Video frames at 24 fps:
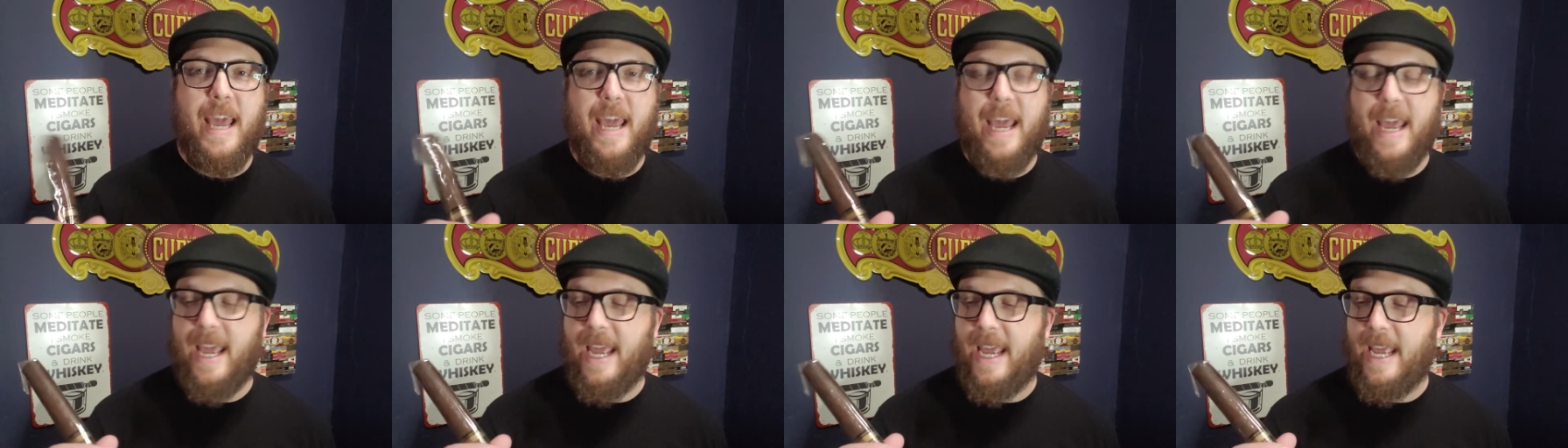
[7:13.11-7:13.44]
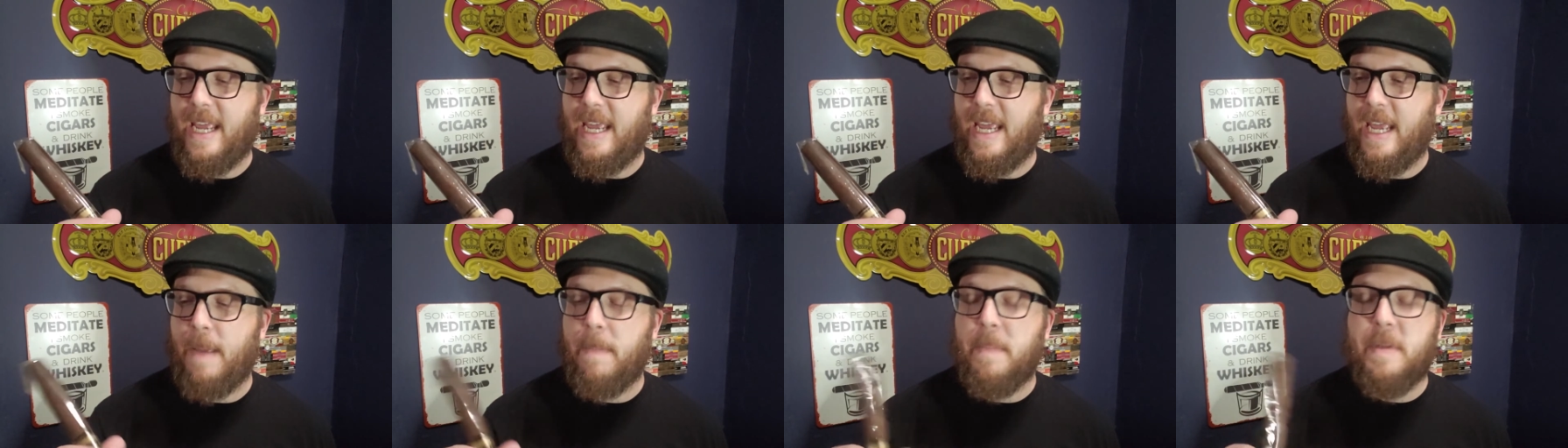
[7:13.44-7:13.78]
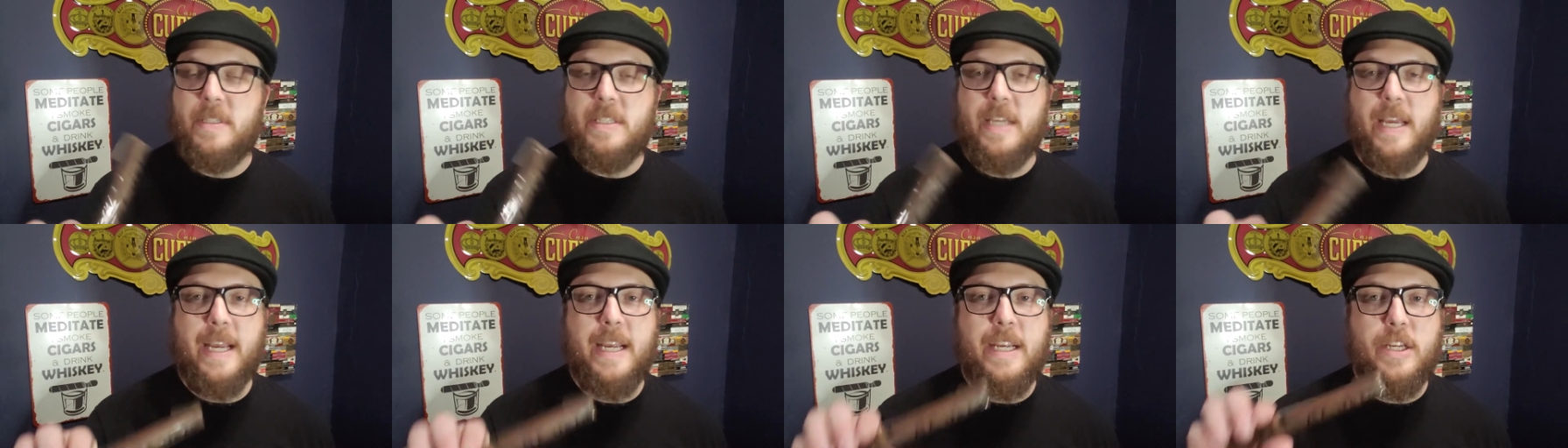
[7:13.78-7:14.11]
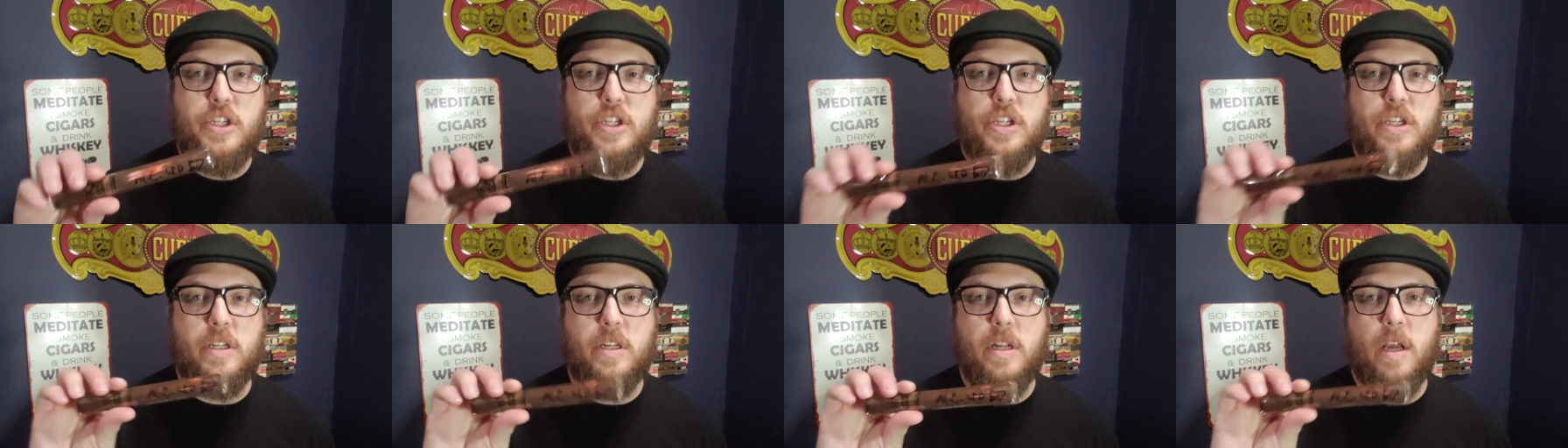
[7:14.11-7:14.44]
a
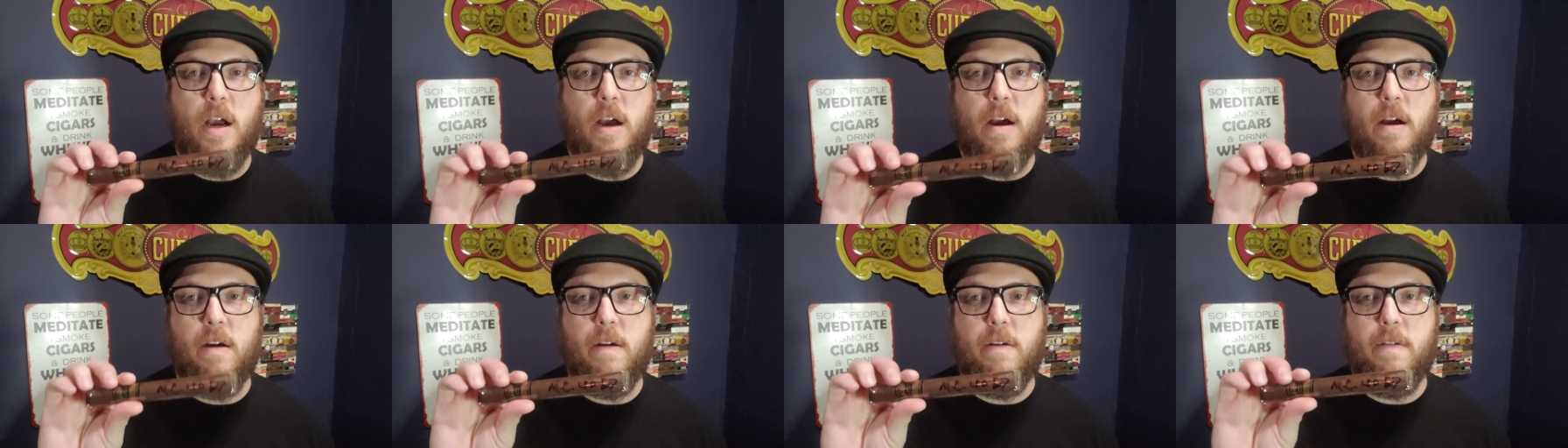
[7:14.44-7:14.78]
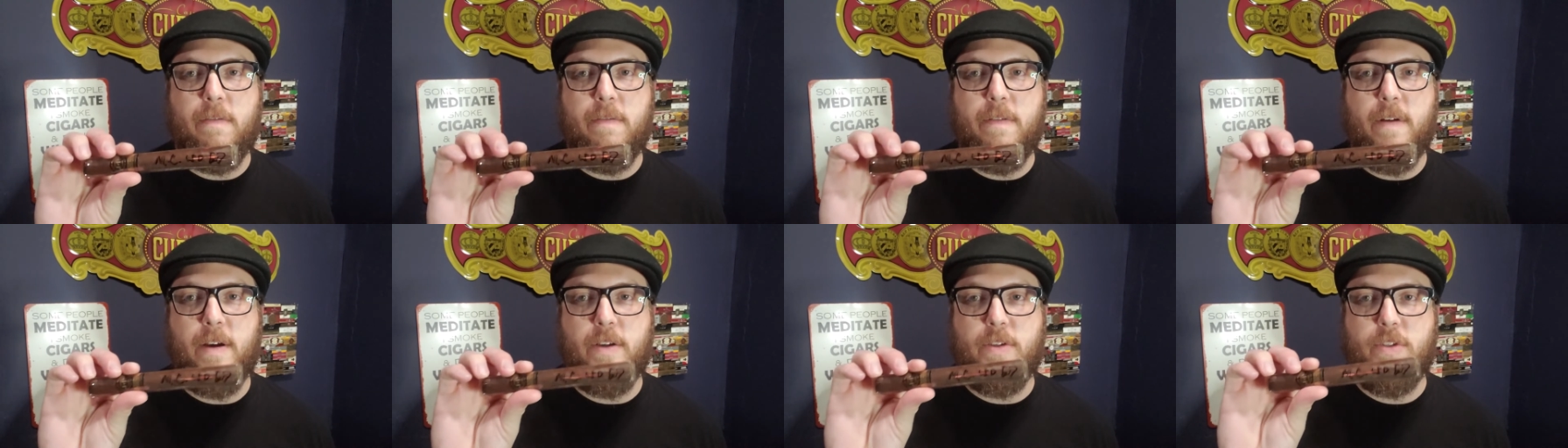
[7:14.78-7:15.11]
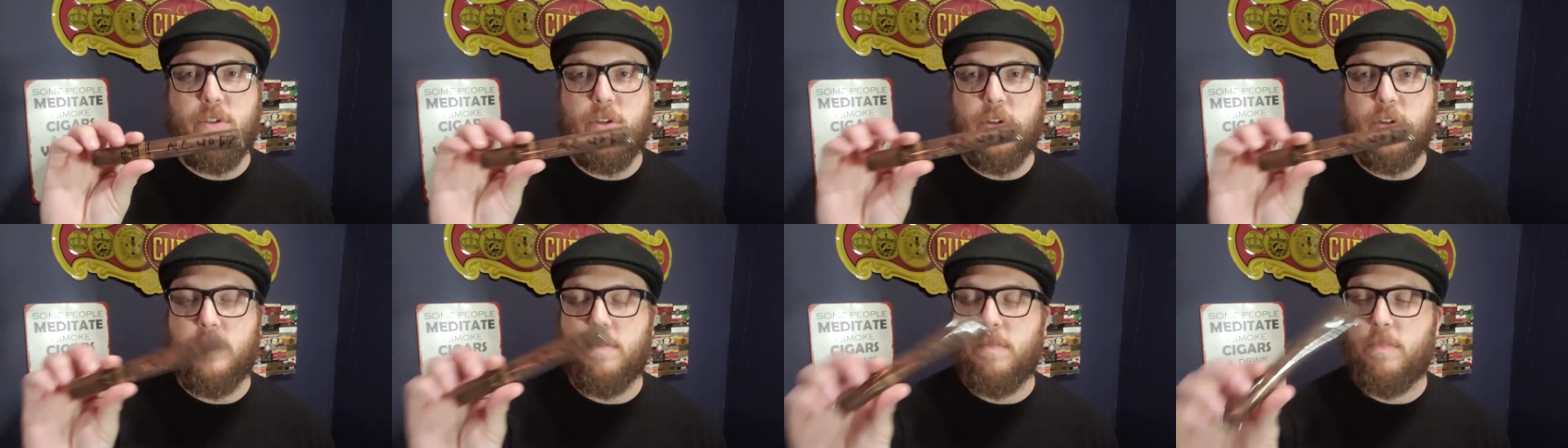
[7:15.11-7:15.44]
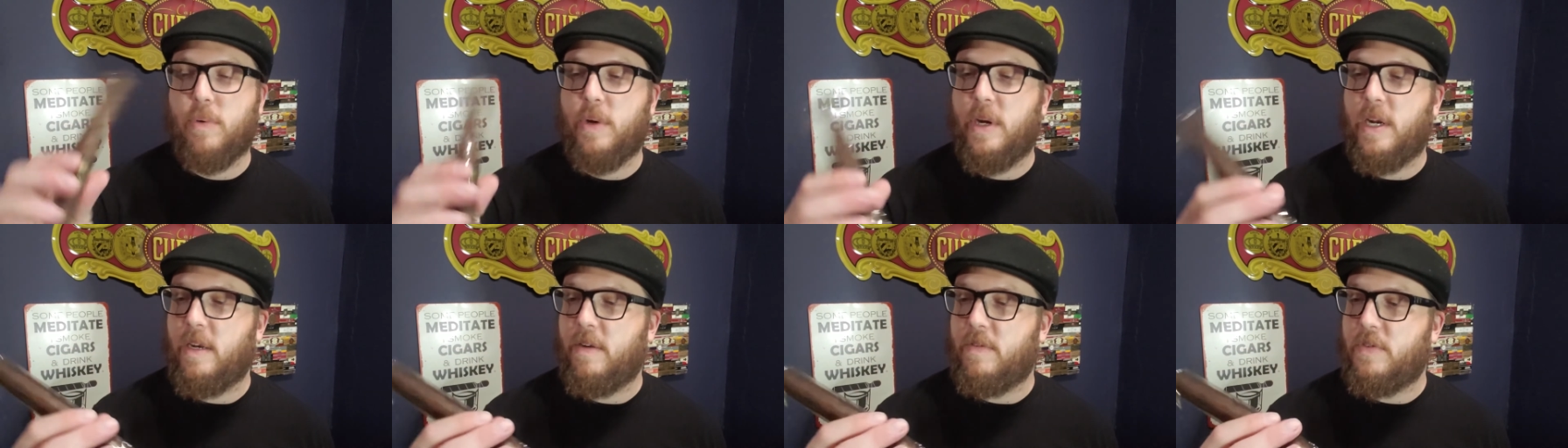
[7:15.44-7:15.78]
imitation of a certain
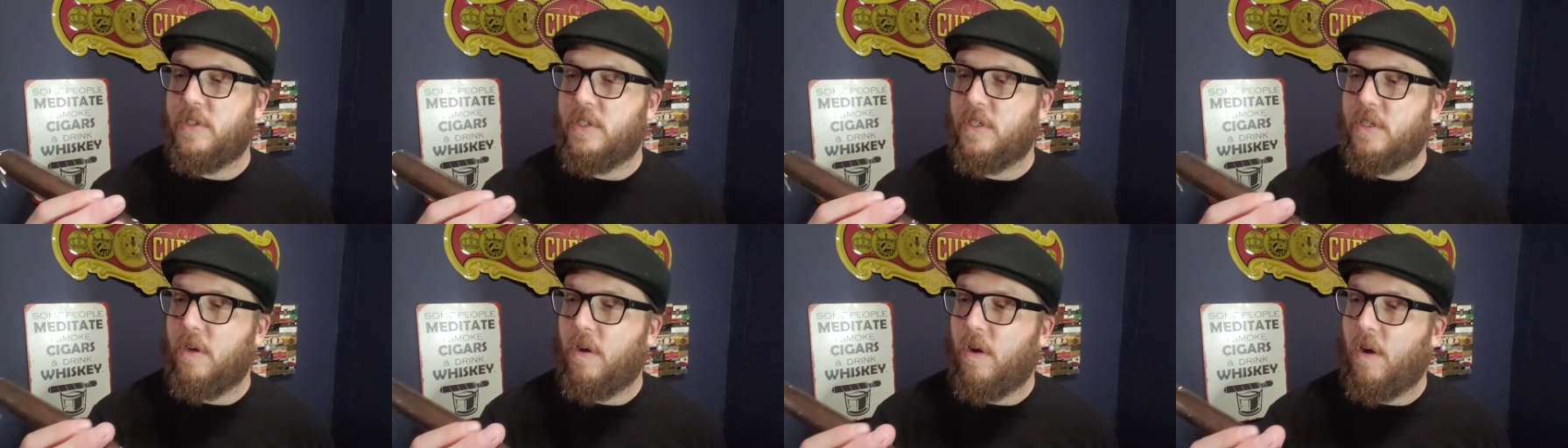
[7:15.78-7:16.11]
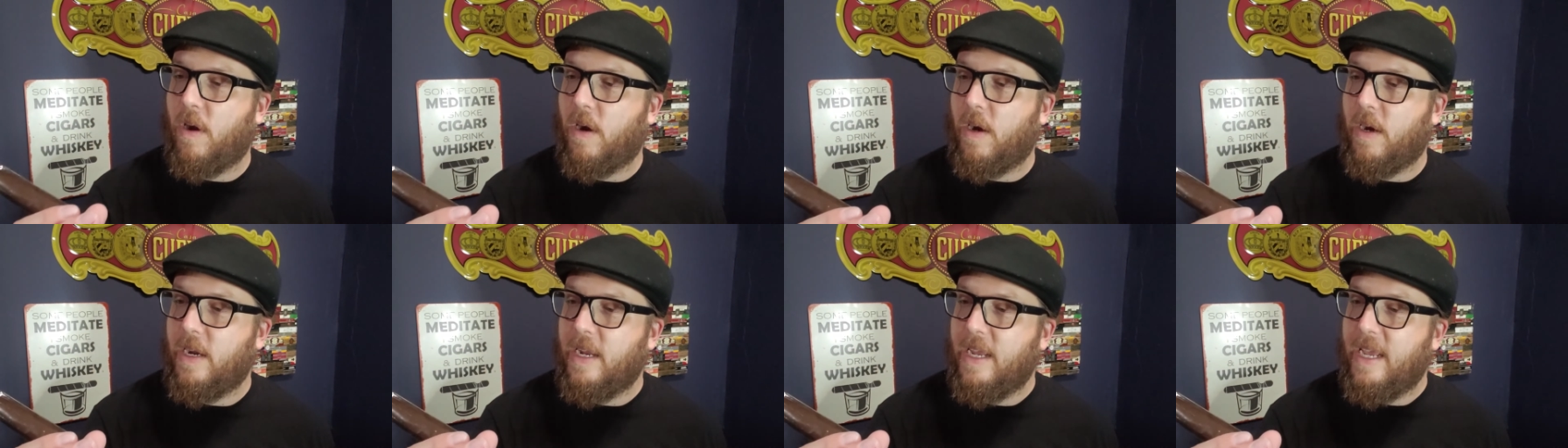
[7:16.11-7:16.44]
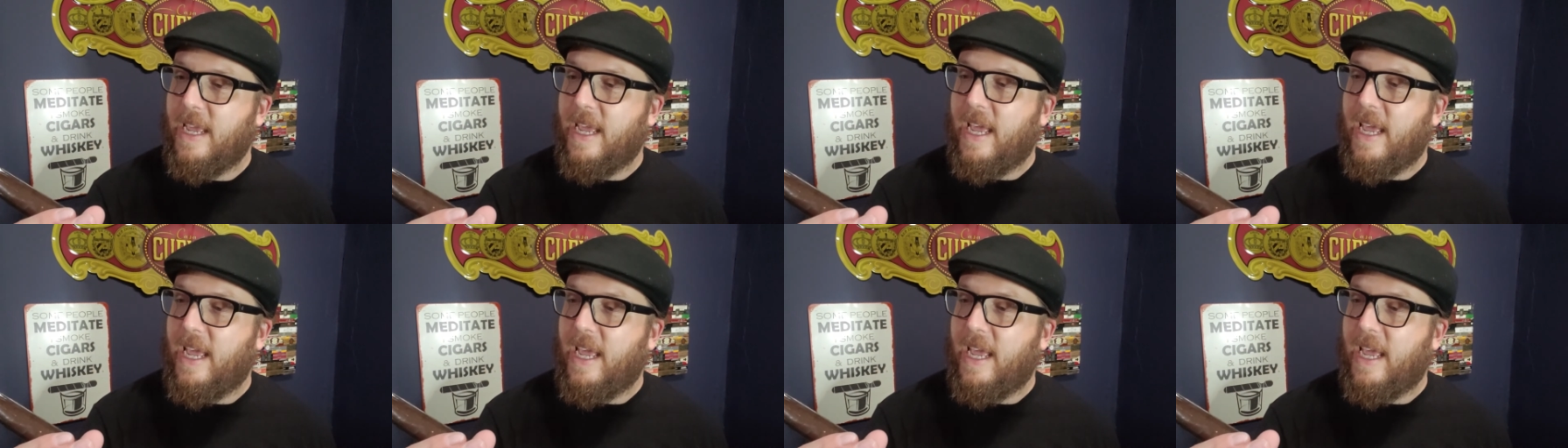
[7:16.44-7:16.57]
brand of cigar,